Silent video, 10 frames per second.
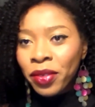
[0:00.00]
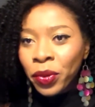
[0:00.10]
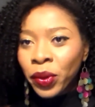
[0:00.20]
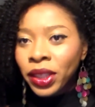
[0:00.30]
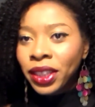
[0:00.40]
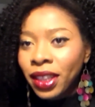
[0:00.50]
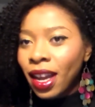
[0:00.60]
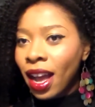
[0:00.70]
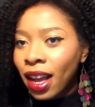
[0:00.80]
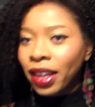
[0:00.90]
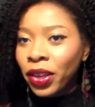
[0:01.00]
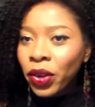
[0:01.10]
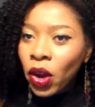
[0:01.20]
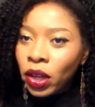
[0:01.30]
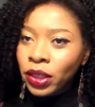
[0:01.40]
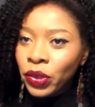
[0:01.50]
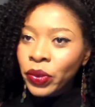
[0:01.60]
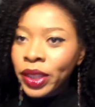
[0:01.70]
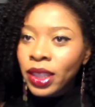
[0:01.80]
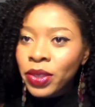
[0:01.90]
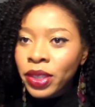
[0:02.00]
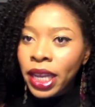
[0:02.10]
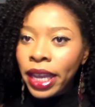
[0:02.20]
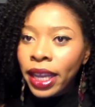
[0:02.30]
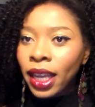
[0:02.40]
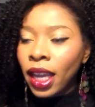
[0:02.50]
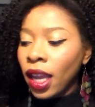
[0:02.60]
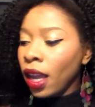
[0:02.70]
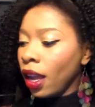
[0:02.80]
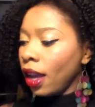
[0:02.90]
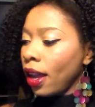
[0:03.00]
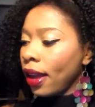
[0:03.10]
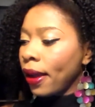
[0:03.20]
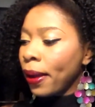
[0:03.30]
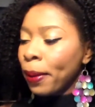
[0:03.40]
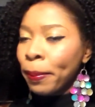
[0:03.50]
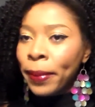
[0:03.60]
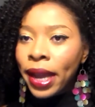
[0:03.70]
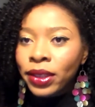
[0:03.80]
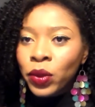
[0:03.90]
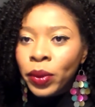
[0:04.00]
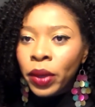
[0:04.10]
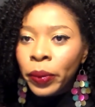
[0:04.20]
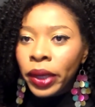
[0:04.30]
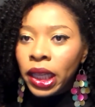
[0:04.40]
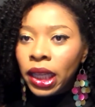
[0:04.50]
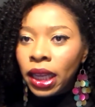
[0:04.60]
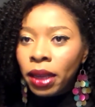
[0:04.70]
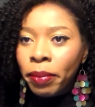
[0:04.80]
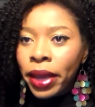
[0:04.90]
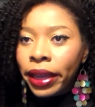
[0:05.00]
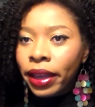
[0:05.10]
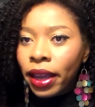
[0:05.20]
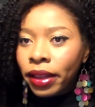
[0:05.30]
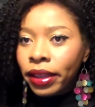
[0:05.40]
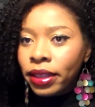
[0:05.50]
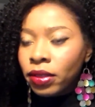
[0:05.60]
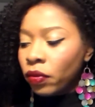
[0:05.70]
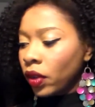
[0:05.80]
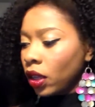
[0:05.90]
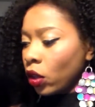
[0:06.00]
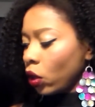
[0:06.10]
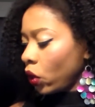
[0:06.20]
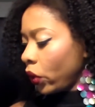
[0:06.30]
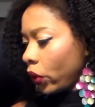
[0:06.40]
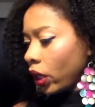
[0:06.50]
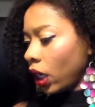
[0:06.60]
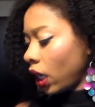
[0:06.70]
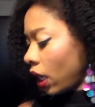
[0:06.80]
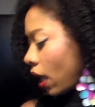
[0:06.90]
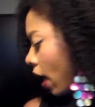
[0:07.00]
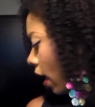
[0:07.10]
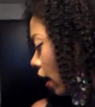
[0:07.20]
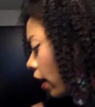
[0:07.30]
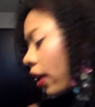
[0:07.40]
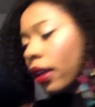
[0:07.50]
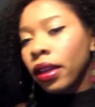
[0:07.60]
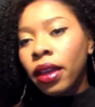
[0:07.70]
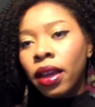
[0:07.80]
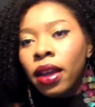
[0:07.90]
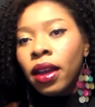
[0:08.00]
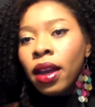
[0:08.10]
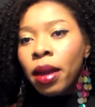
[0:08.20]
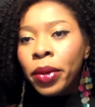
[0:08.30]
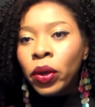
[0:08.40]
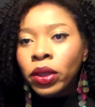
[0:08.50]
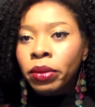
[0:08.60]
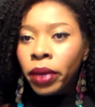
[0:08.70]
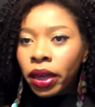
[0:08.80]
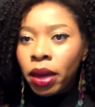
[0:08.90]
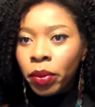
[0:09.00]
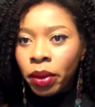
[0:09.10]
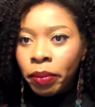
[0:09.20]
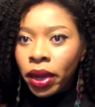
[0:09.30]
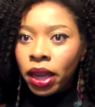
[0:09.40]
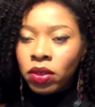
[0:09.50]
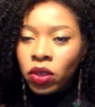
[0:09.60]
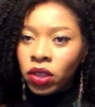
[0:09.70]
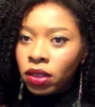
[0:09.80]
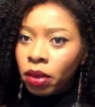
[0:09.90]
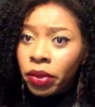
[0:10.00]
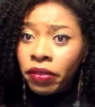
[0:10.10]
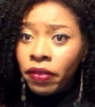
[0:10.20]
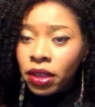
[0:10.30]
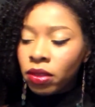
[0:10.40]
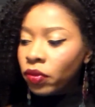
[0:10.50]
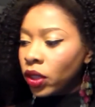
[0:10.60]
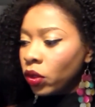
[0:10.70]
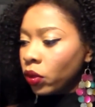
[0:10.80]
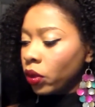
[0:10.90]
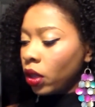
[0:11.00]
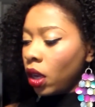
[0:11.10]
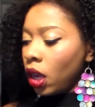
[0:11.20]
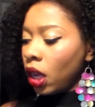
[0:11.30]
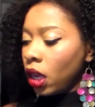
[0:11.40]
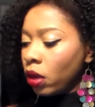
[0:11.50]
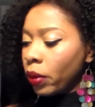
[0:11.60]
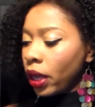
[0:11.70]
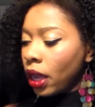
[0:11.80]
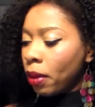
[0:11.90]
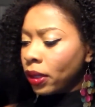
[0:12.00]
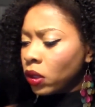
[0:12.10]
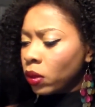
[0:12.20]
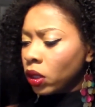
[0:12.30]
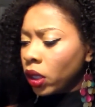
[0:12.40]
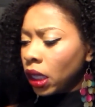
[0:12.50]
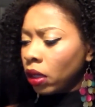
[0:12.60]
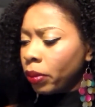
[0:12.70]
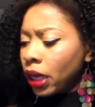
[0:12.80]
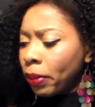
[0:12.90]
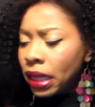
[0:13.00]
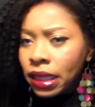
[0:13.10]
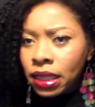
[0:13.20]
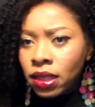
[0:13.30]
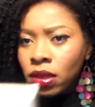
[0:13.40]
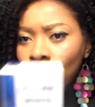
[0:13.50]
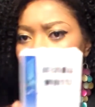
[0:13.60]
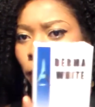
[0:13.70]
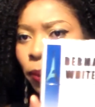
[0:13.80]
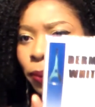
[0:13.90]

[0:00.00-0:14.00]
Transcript: everyone, how you all doing today? I just want to quickly make this video, okay? I'm holding my camera in my hand, so it's just gonna be a fast video anyway. And I just want to talk a little bit about this soap.